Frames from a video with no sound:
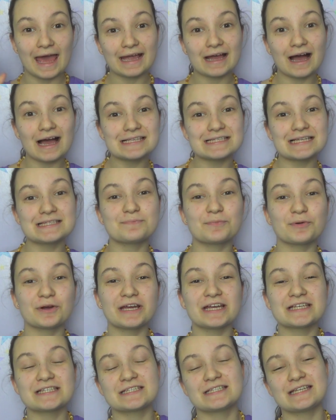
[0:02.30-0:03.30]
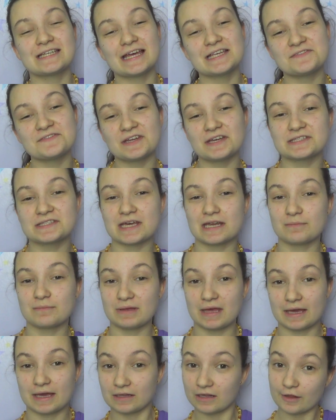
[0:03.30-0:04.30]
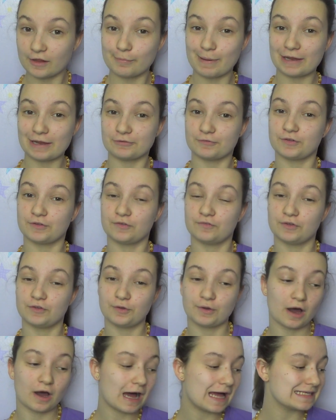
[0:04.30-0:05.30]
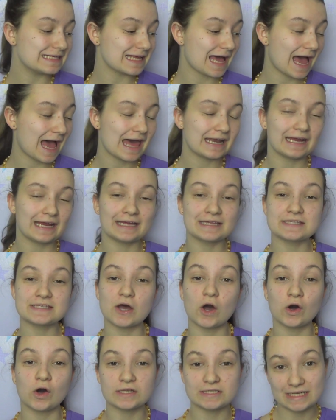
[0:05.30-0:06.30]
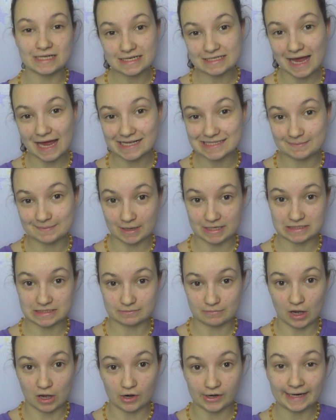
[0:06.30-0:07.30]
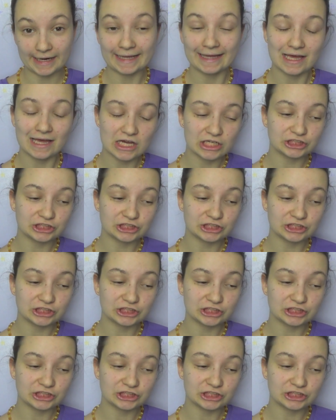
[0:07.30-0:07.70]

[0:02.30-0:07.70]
guys, it's Bree. So today's video is going to be a cloth pad review for you guys, and it's on TikTaks by Tamari.